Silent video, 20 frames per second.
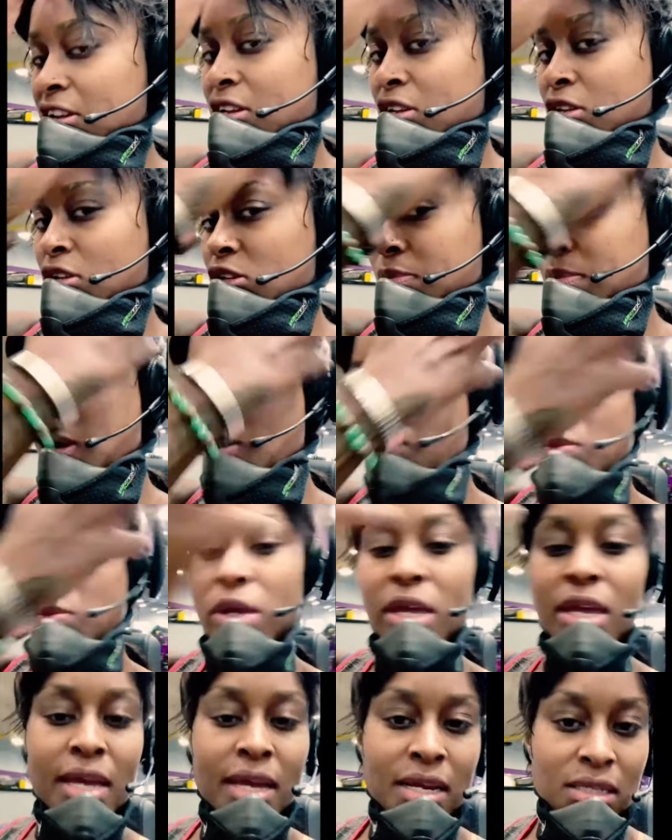use my
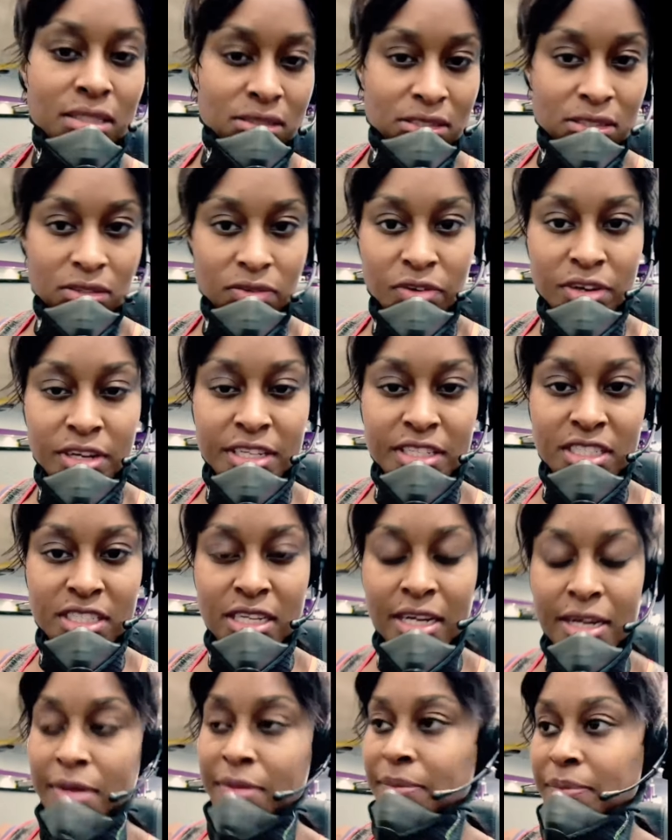weekends for the gym,
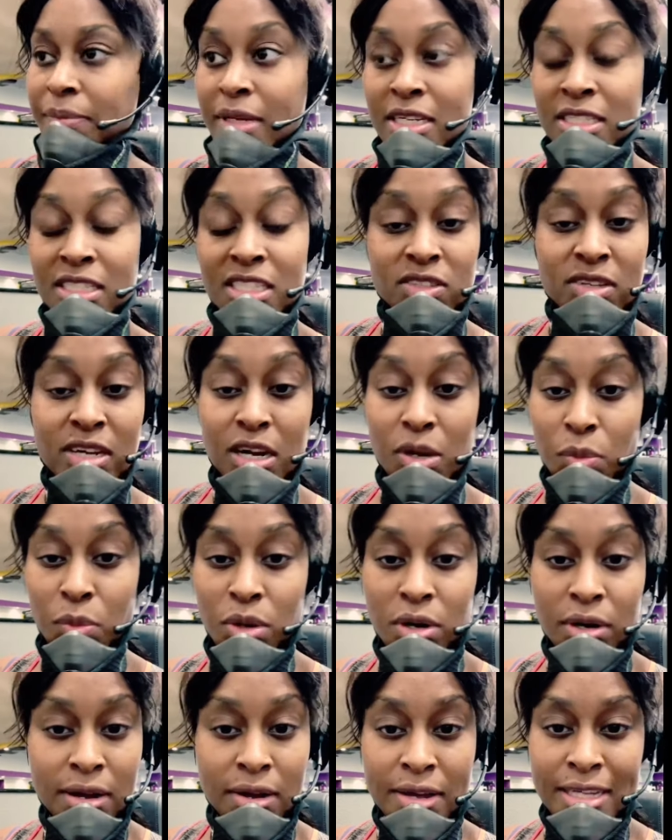and just try to
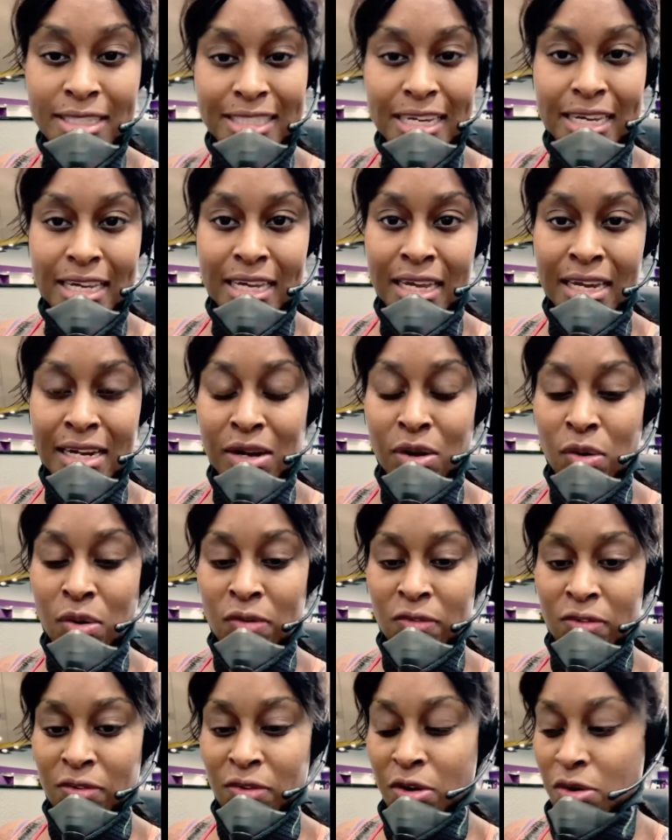work out as I can over
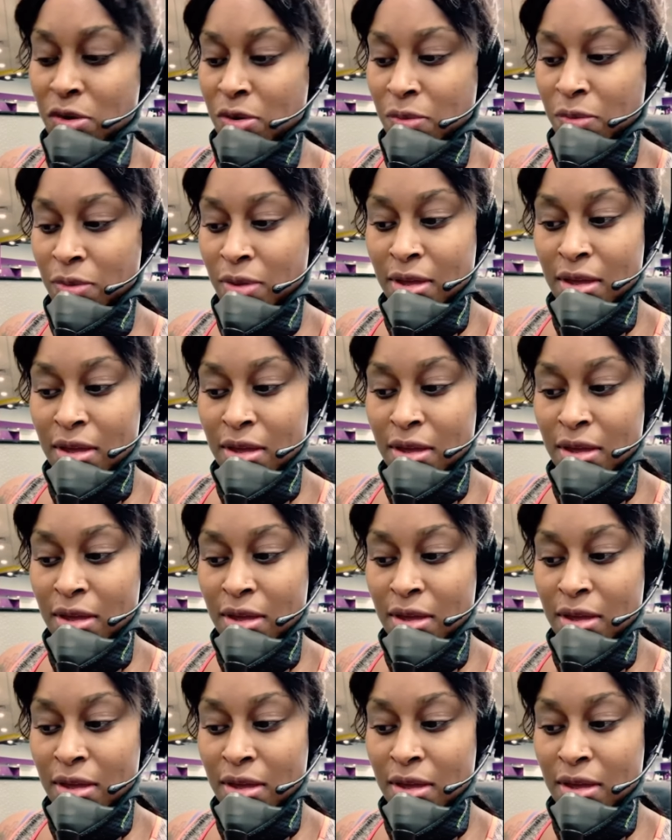the road.